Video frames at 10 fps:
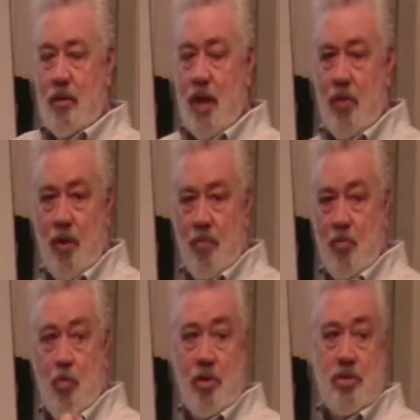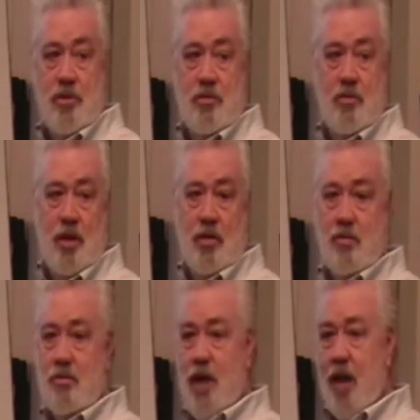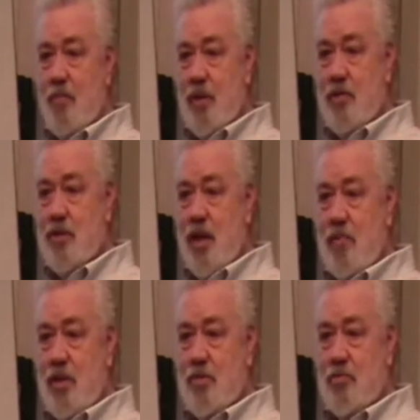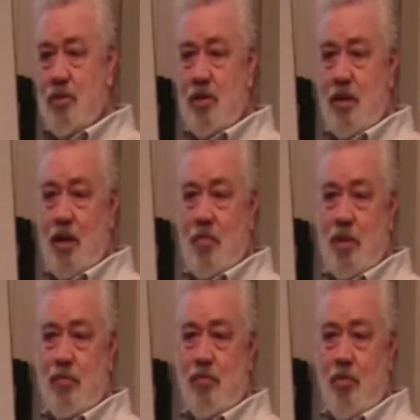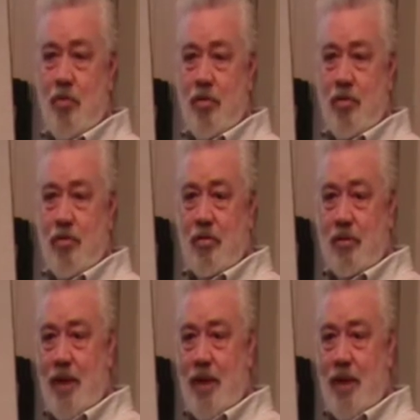Anyone ever worked in database 3, database 4,